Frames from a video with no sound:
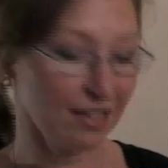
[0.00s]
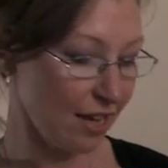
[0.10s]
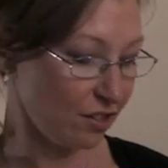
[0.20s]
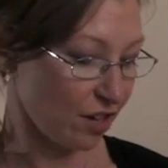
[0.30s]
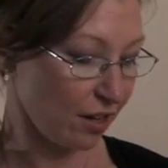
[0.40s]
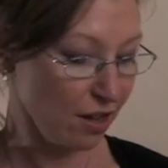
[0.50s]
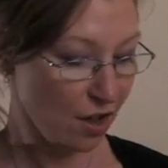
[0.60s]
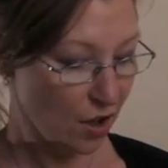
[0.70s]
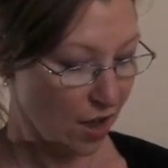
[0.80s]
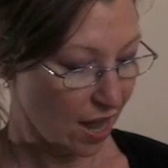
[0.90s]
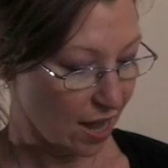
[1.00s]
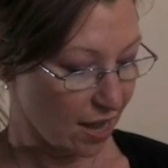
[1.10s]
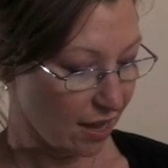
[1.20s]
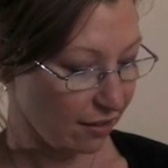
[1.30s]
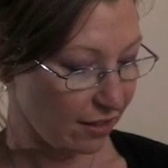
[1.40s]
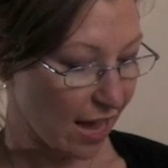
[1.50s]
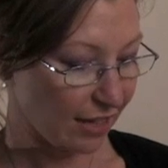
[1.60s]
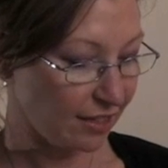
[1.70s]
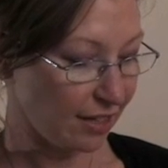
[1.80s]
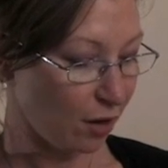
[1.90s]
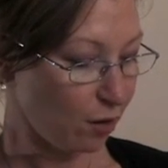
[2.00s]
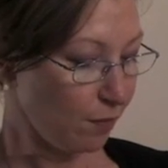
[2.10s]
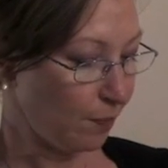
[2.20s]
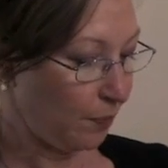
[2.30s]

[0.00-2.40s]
lecture are the ACL,